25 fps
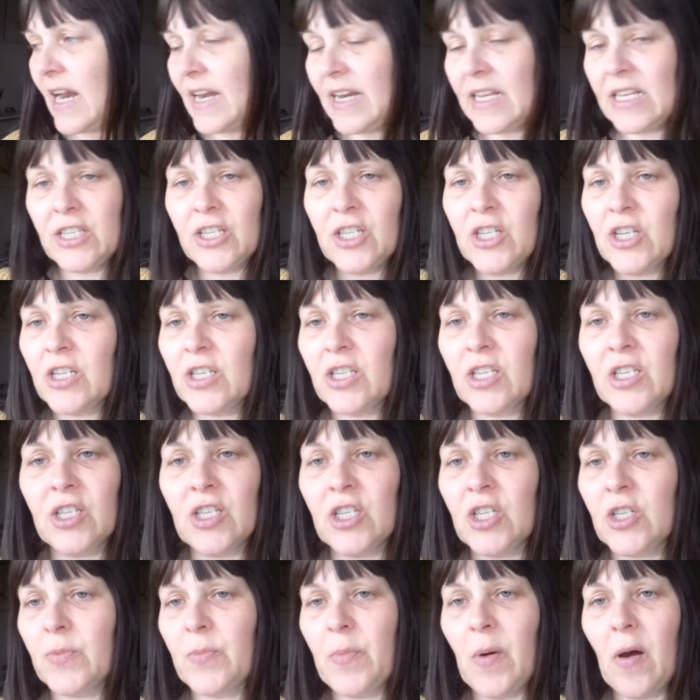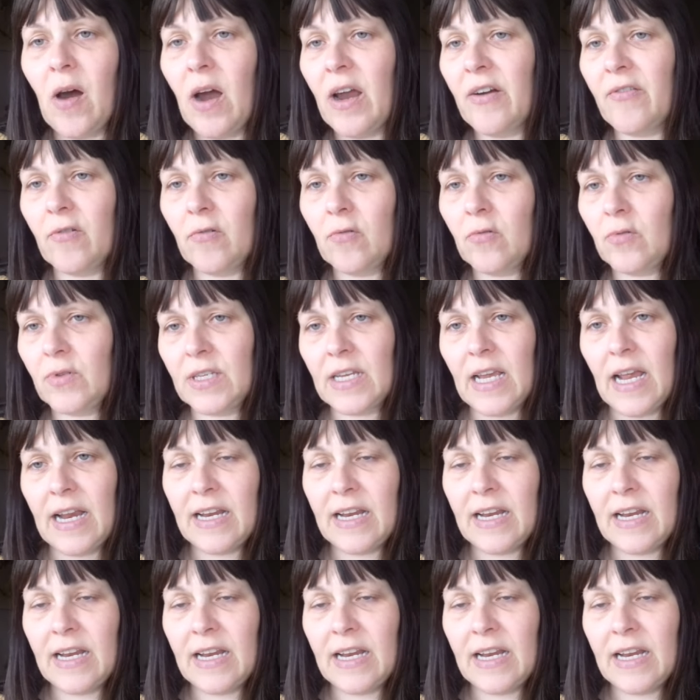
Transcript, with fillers: and it just spirals.